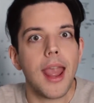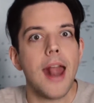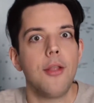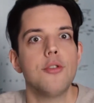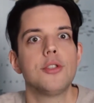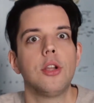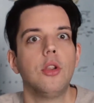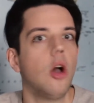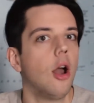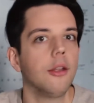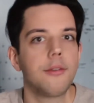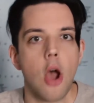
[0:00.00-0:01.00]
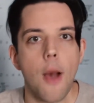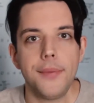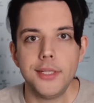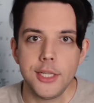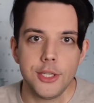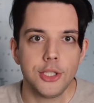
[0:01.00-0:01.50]
and there's a lot of
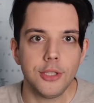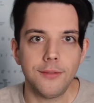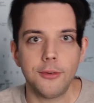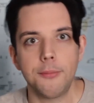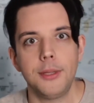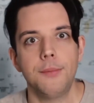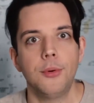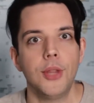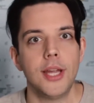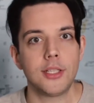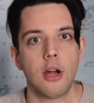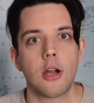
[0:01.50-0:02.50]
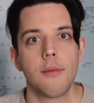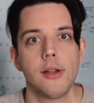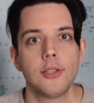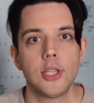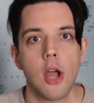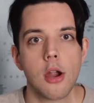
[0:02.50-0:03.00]
competition for people that talk
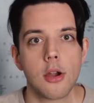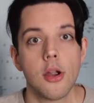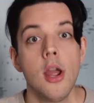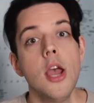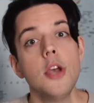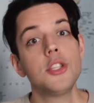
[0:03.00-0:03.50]
about soccer.